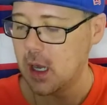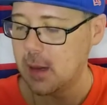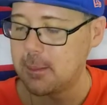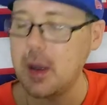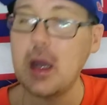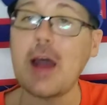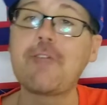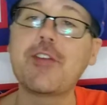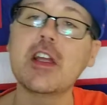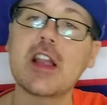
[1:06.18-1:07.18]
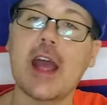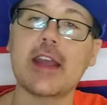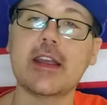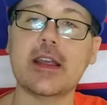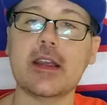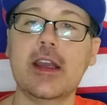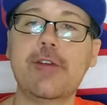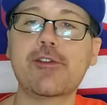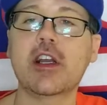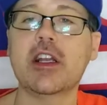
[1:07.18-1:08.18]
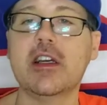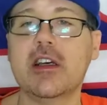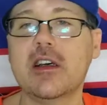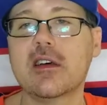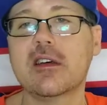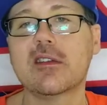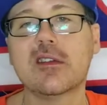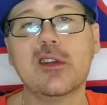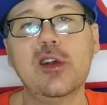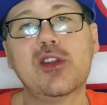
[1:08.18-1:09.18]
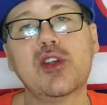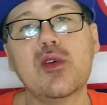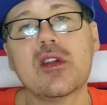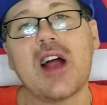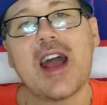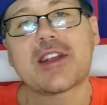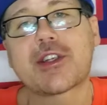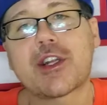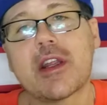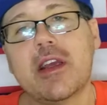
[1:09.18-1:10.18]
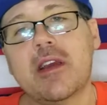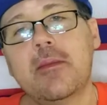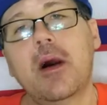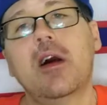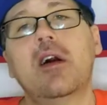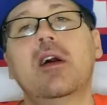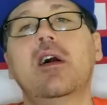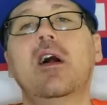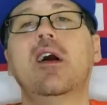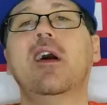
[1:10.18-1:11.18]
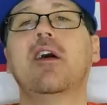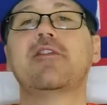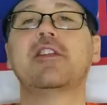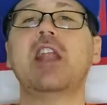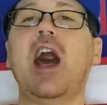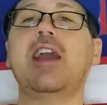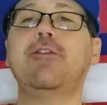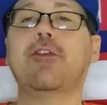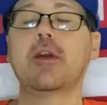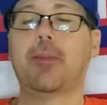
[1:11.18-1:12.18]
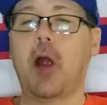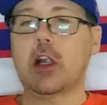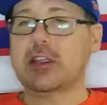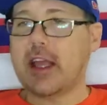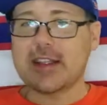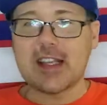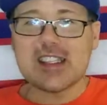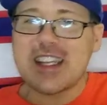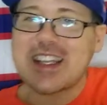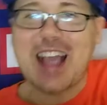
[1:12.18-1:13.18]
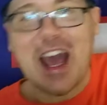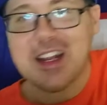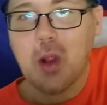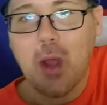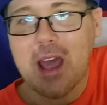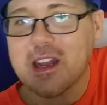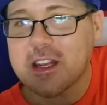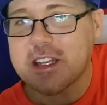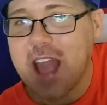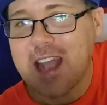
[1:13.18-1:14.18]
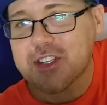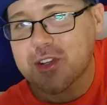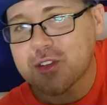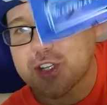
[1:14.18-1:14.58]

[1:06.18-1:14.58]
But I feel like if you're going to do the last stream... of the night for your birthday. Doesn't a guy go out on a national